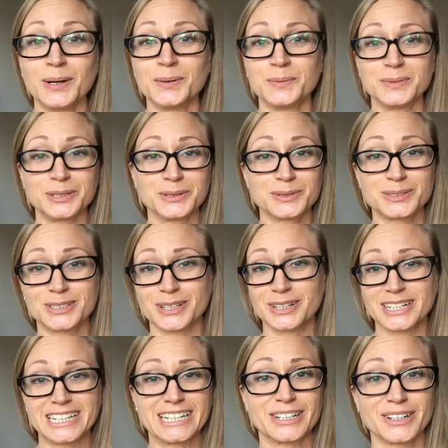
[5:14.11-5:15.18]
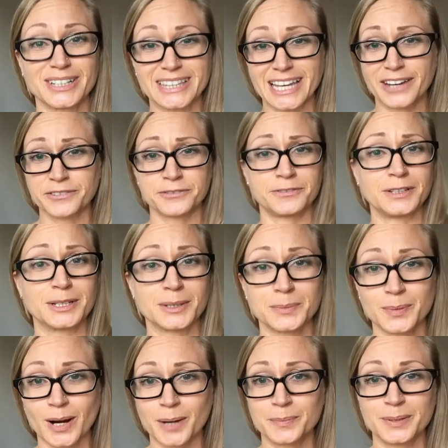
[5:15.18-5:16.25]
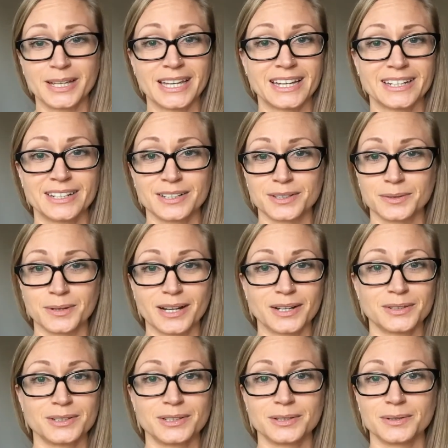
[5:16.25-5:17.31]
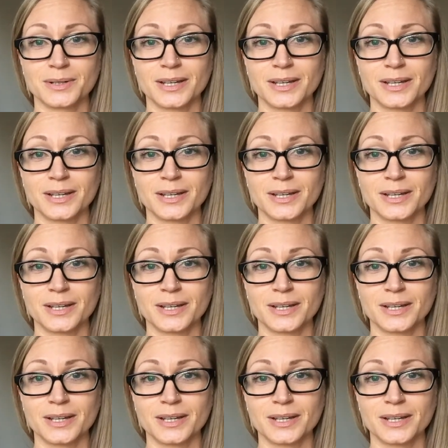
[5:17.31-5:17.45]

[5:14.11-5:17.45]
When you start hearing that fear propaganda around you,